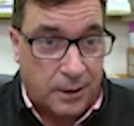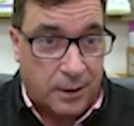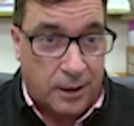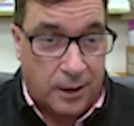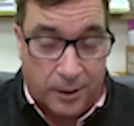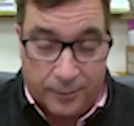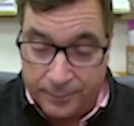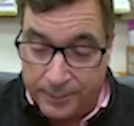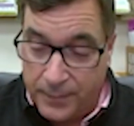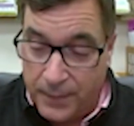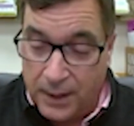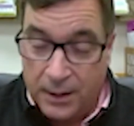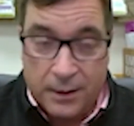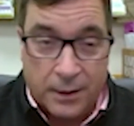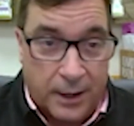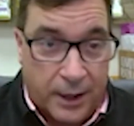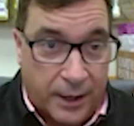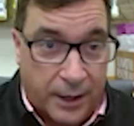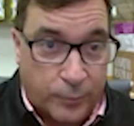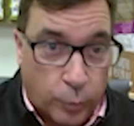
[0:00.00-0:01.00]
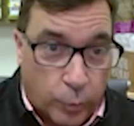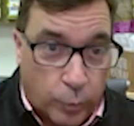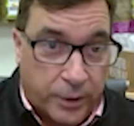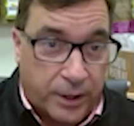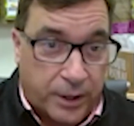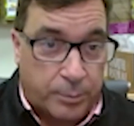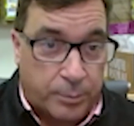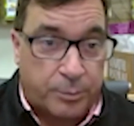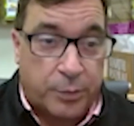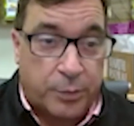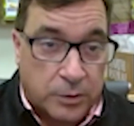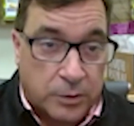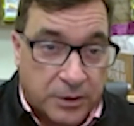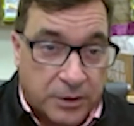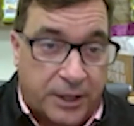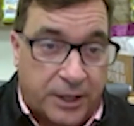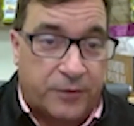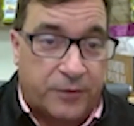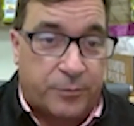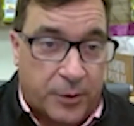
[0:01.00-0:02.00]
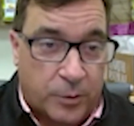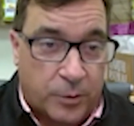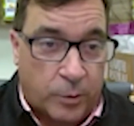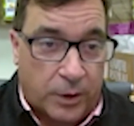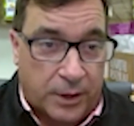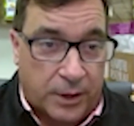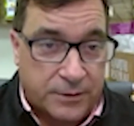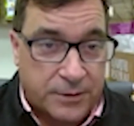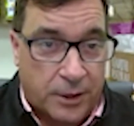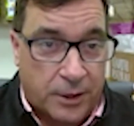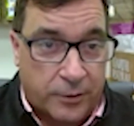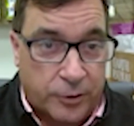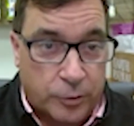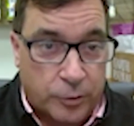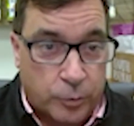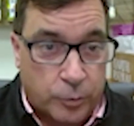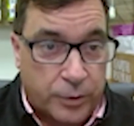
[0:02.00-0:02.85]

And believe me when I tell you,